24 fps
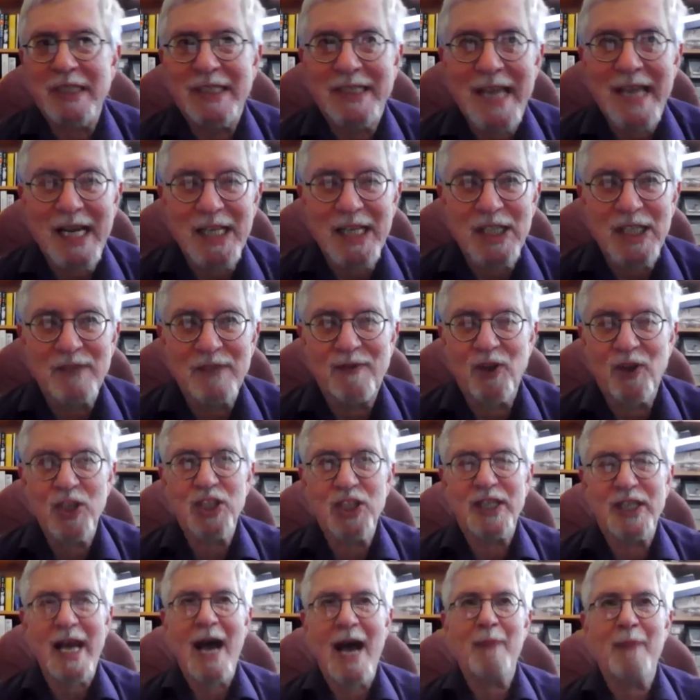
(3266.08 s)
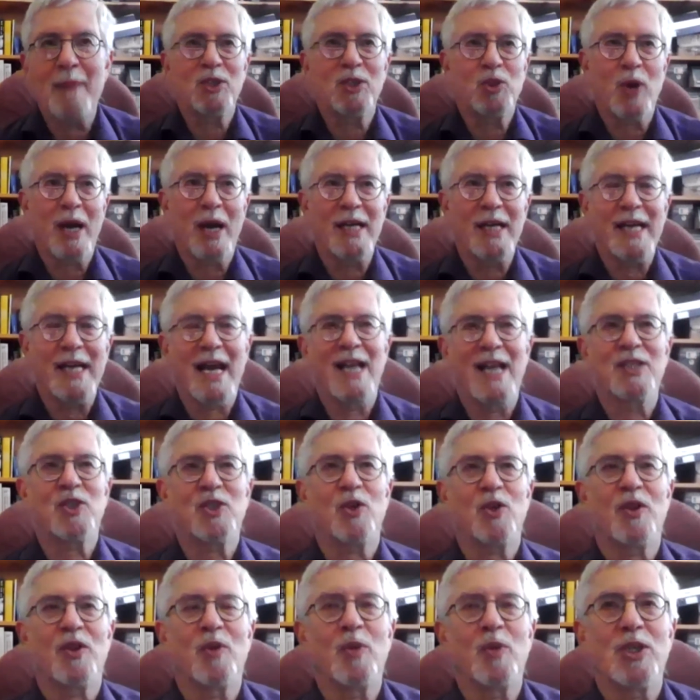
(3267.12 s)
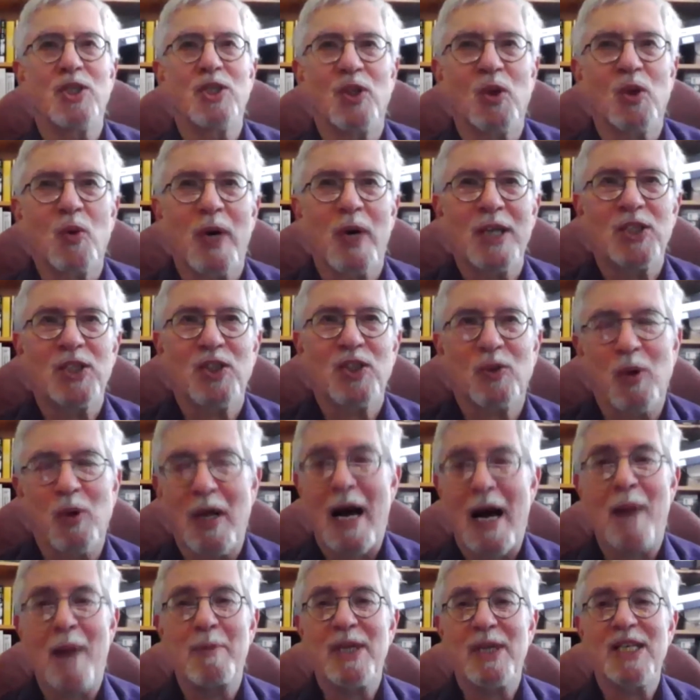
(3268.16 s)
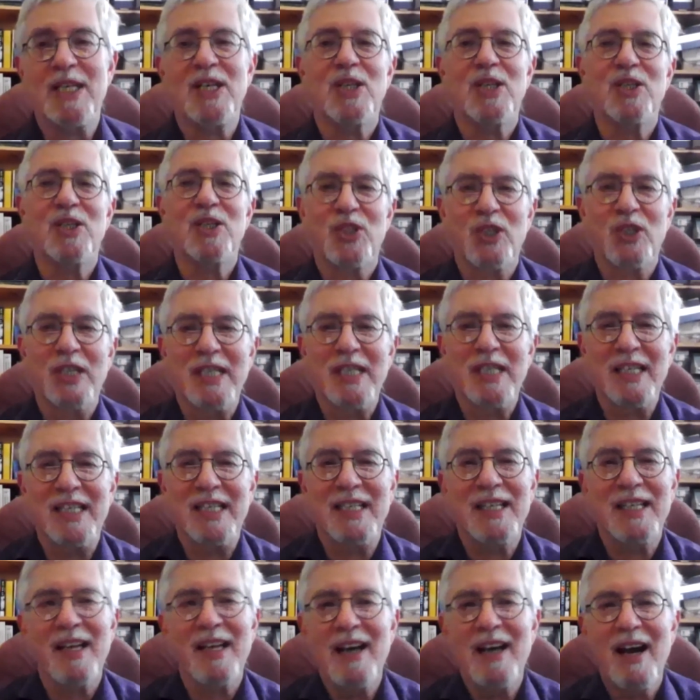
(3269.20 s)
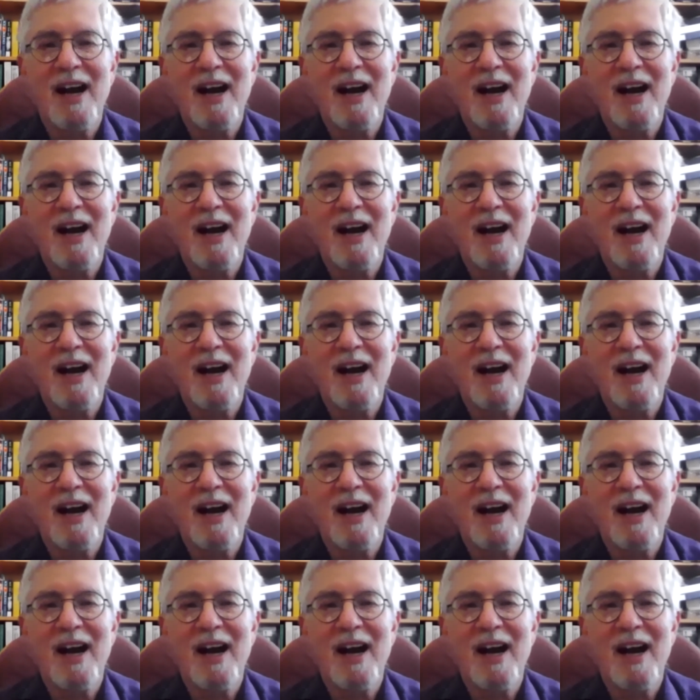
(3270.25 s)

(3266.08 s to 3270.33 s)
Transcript: take a first stab at trying to answer the original question, well, how many years do you need?